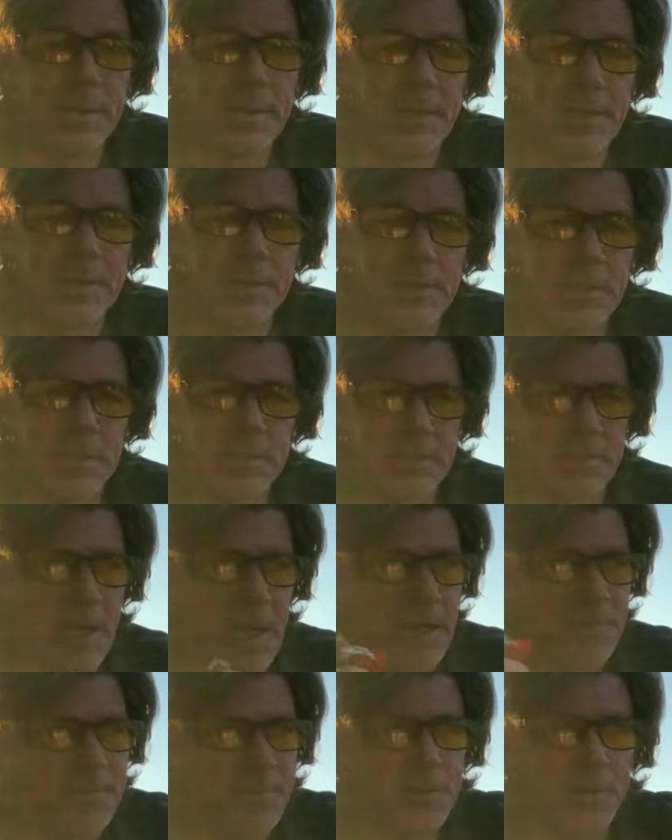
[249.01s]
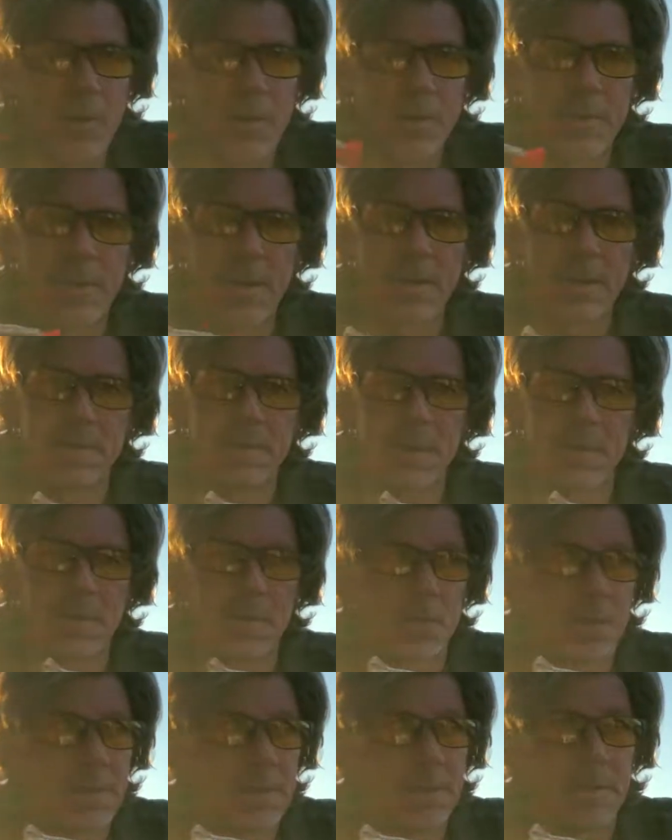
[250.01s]
it's going to soften all that, not
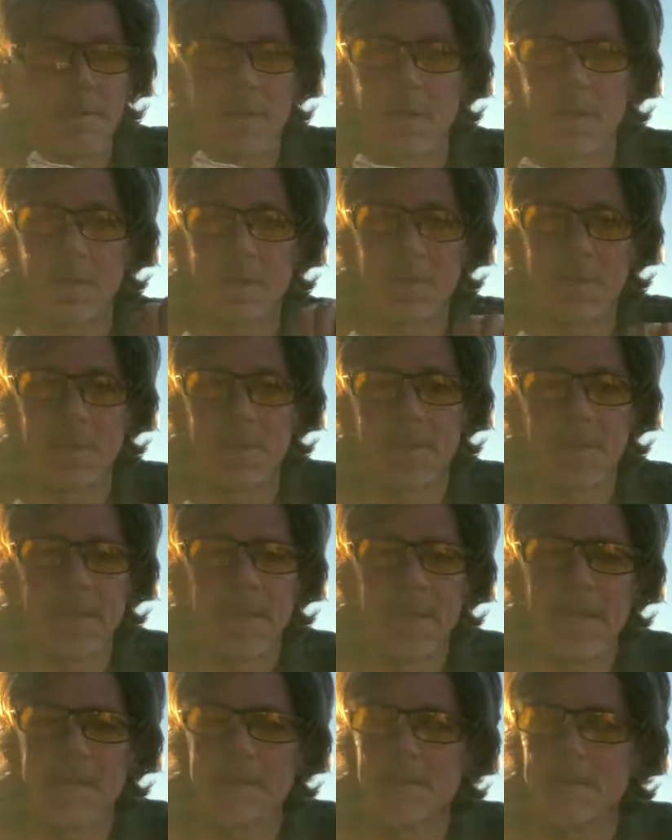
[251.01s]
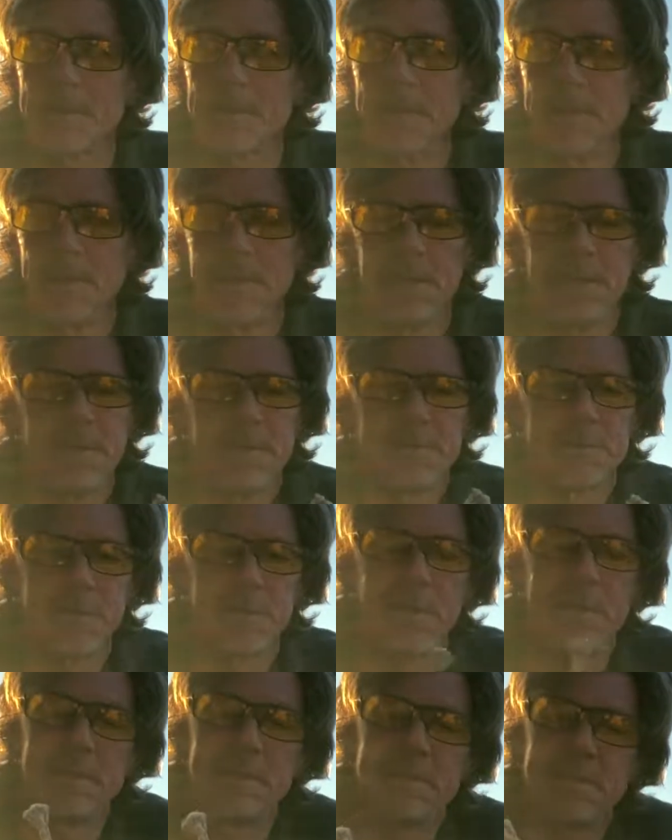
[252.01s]
only on the dog but on the handler. So
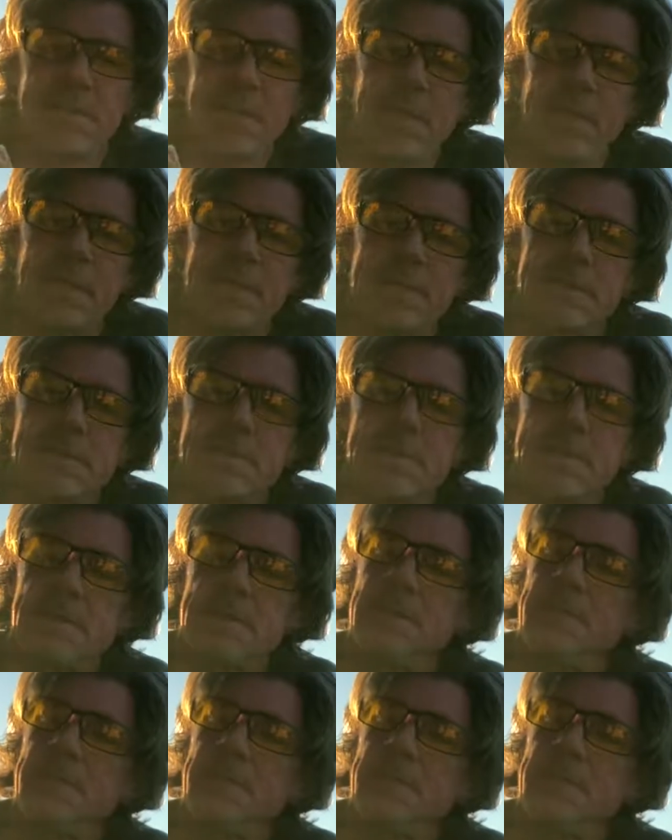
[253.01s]
you can see it's